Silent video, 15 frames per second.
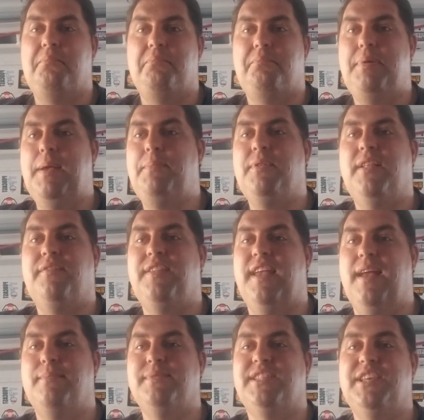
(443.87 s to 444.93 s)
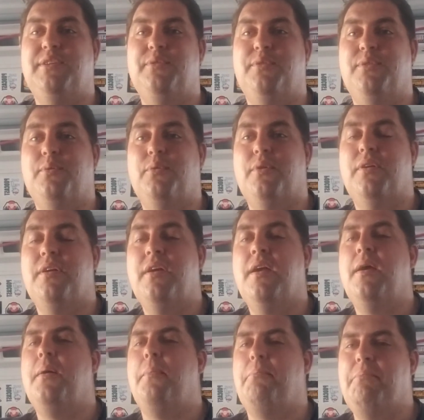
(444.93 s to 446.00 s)
people love the MCU Thor.
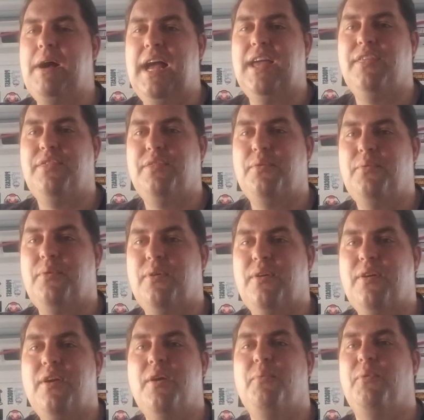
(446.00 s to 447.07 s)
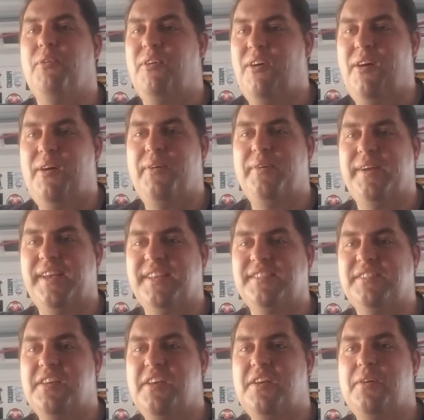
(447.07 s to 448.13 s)
My Thor will
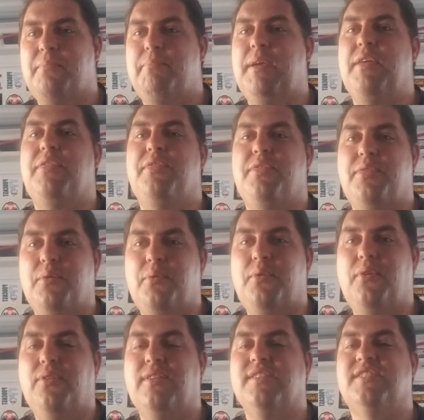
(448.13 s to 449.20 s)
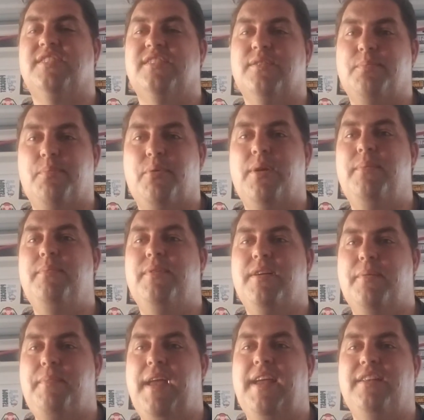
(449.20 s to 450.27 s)
always be Thor, the supreme
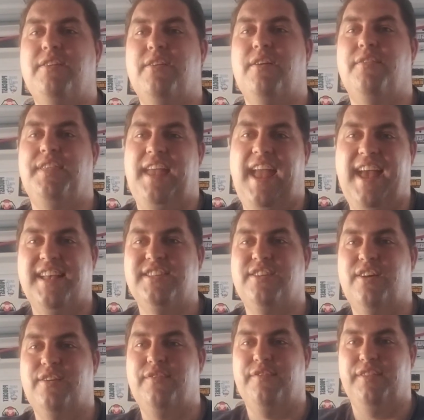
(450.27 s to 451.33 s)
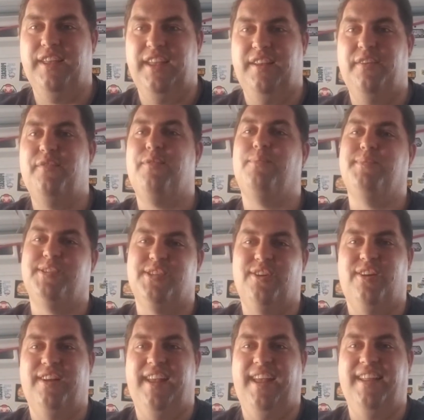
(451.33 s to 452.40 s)
commander of the Asgard fleet from
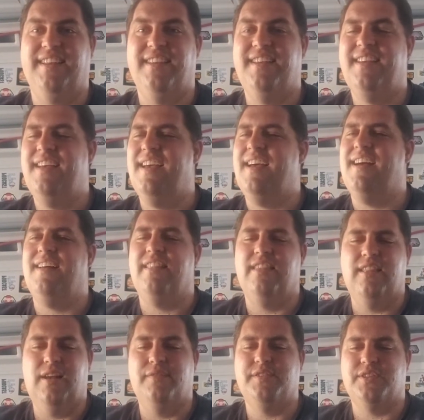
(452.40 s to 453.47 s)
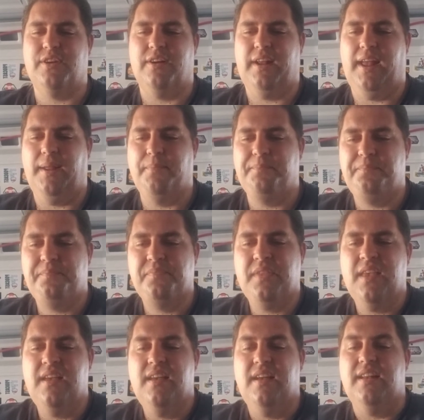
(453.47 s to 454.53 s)
Stargate. Love Stargate.
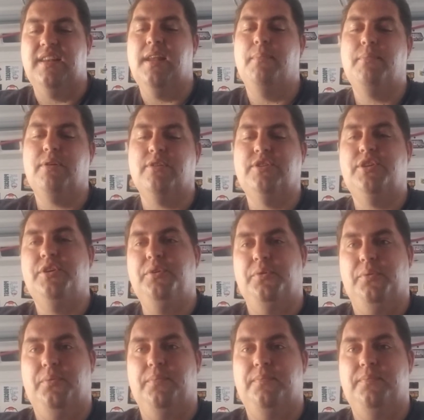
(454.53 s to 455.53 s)
Number two,